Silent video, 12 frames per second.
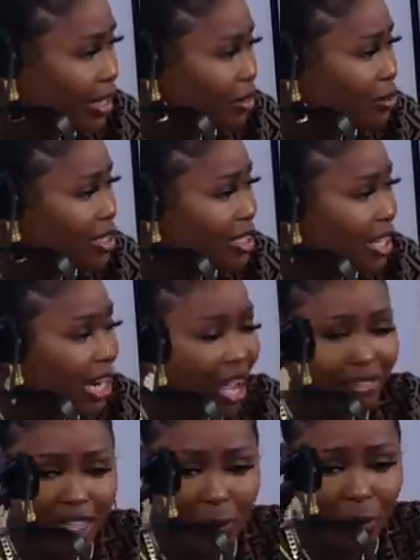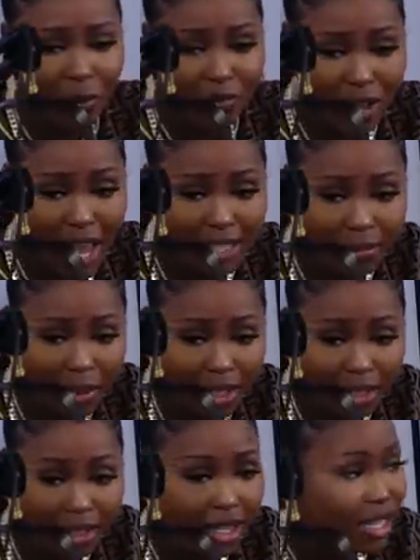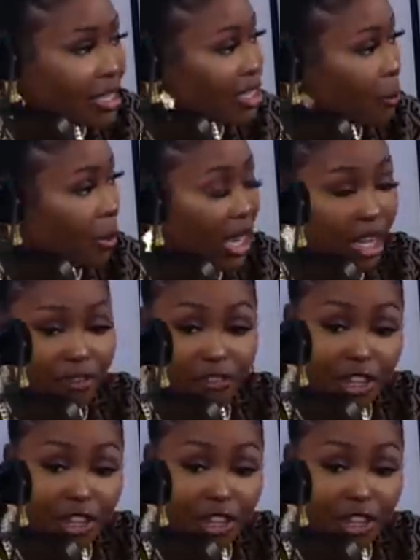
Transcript: Like you understand, I have to come up with fast money to pay job.